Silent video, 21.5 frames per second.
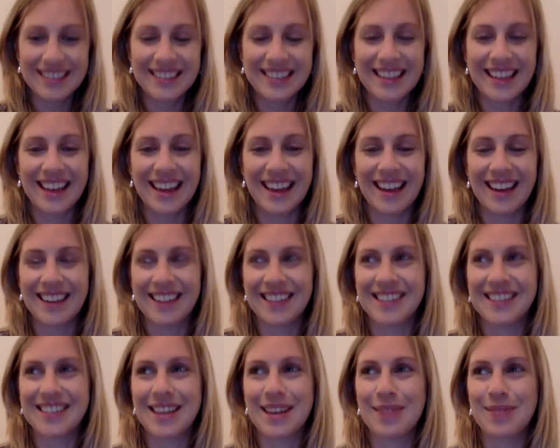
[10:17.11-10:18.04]
and
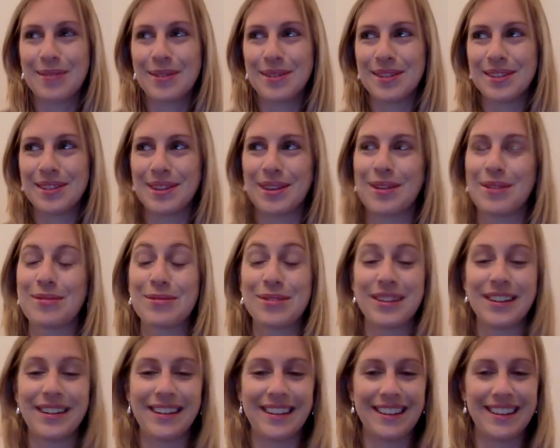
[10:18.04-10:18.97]
that was a
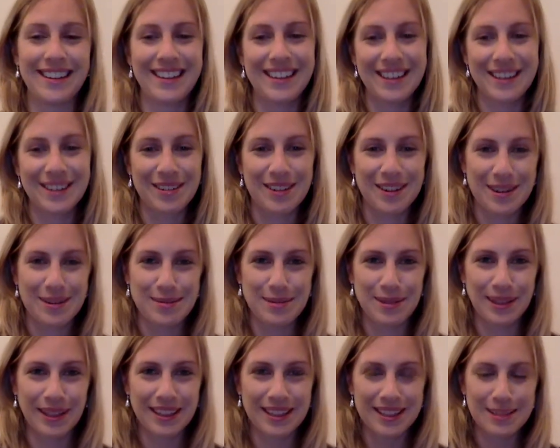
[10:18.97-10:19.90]
really incredible
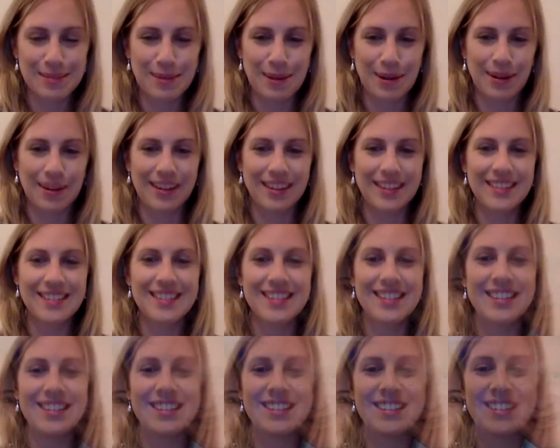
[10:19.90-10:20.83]
experience.
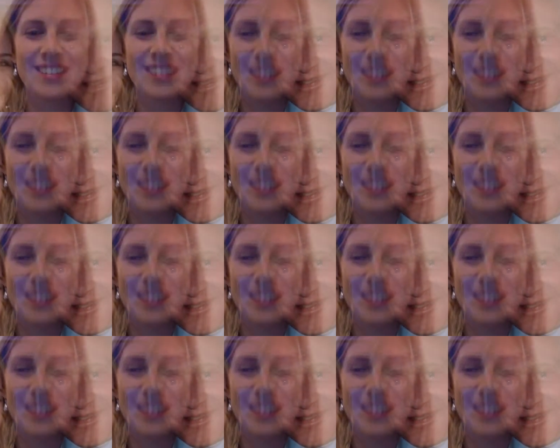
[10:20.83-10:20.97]
He's an